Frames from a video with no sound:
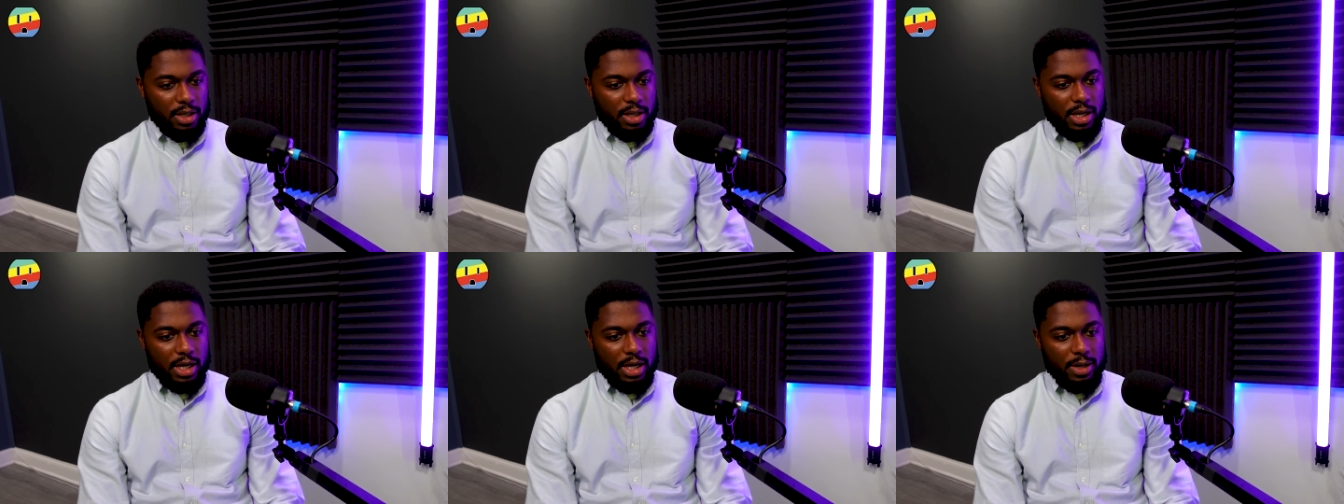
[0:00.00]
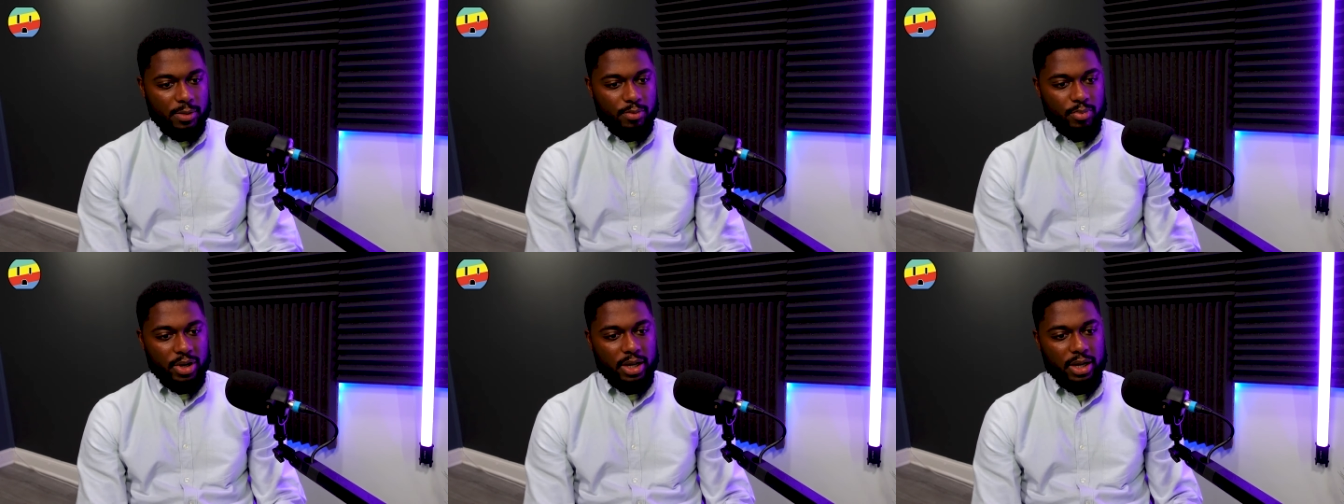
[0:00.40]
Mm-hmm. Uh,
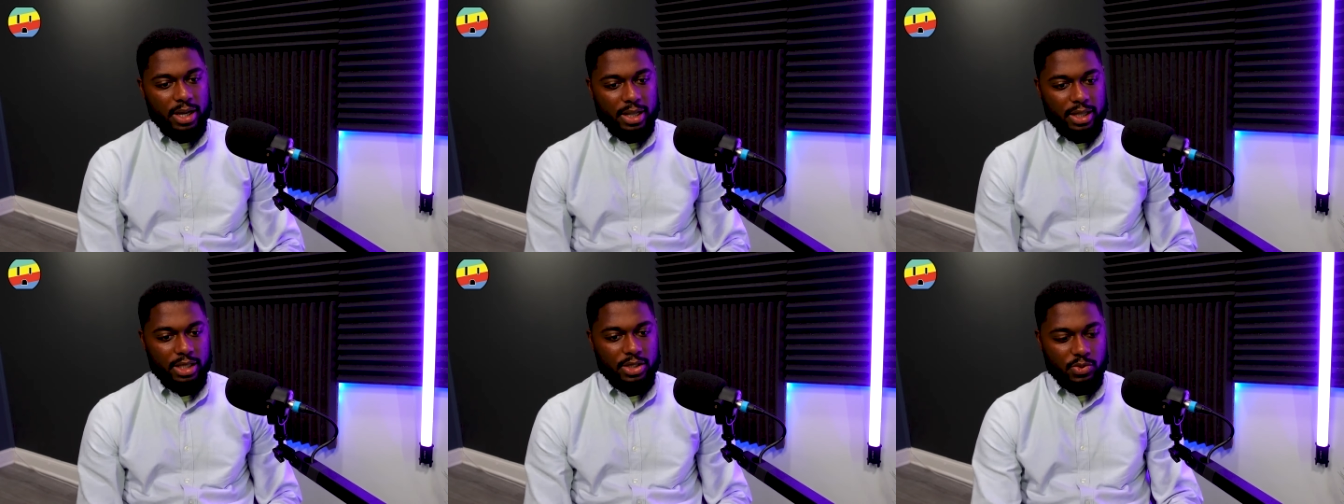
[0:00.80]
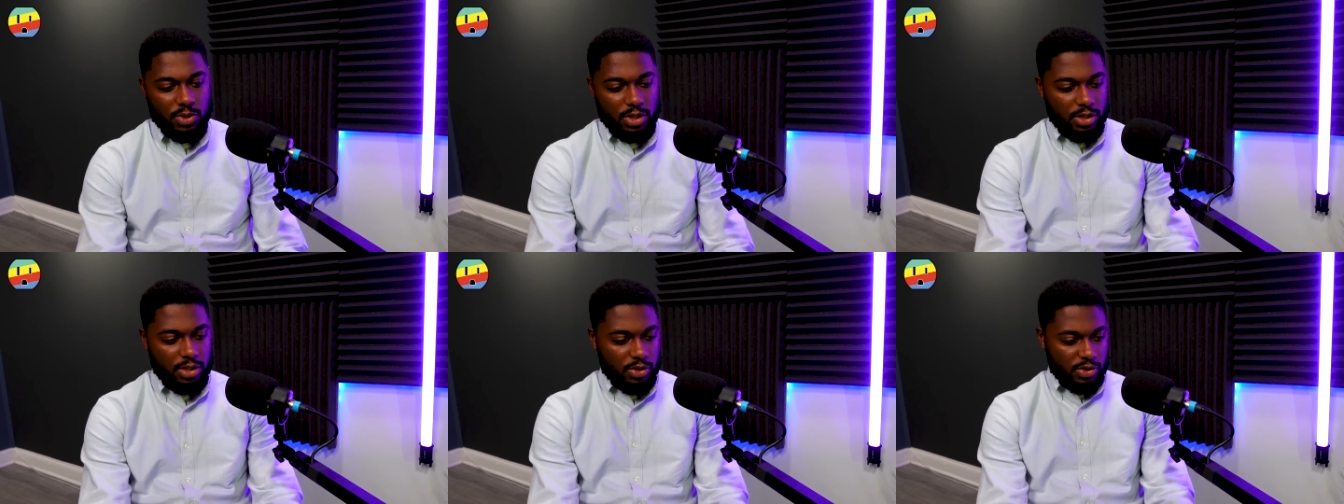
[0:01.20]
but he's
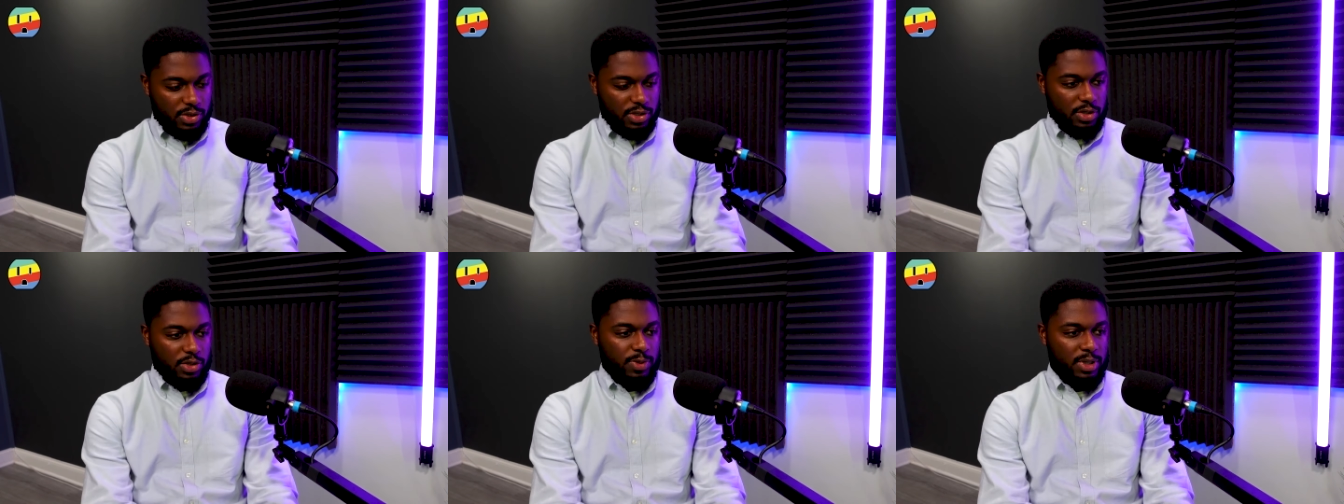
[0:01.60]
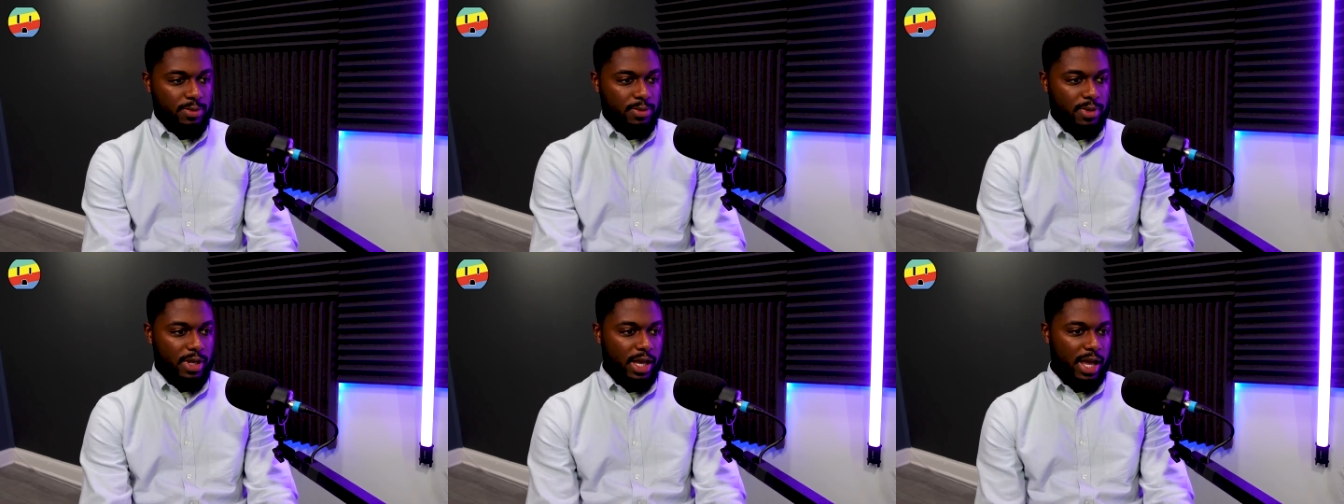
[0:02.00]
one of those those
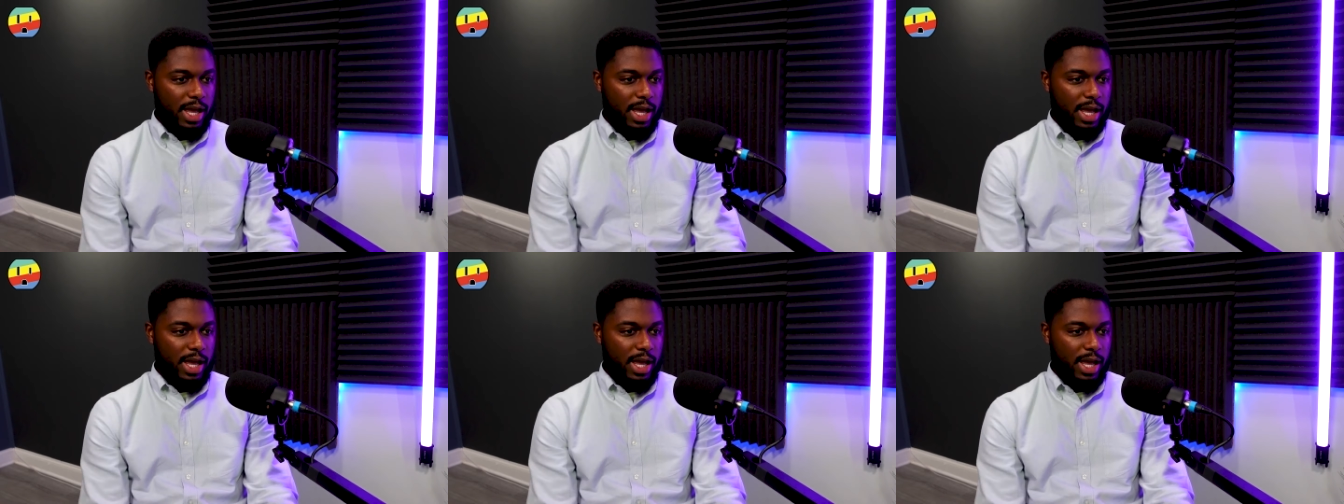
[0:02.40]
people that I